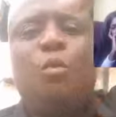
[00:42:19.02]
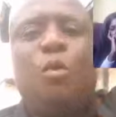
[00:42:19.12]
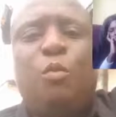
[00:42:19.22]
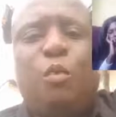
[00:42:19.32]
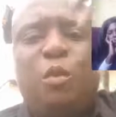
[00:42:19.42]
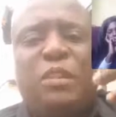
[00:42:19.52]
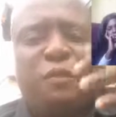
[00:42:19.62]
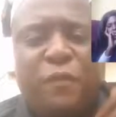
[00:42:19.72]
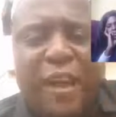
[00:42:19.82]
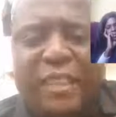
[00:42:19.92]

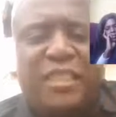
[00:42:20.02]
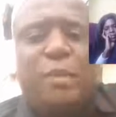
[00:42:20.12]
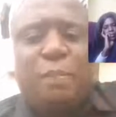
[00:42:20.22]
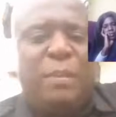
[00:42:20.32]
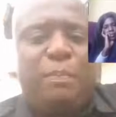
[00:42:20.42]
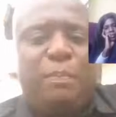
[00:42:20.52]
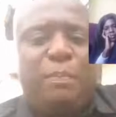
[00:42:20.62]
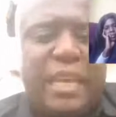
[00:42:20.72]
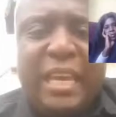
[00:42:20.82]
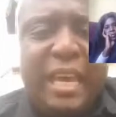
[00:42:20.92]
infect the people
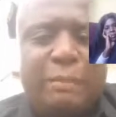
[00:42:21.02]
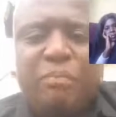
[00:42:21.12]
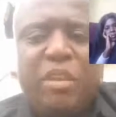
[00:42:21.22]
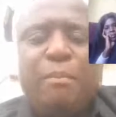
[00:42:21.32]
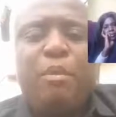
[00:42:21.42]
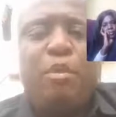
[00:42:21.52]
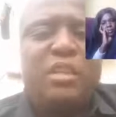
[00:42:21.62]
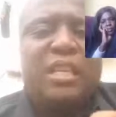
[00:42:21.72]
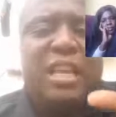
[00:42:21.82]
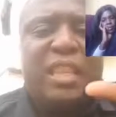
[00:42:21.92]
here, because
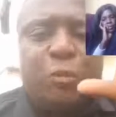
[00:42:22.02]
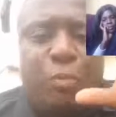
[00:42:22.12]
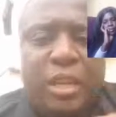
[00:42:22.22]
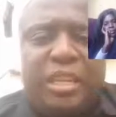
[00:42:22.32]
the spirit is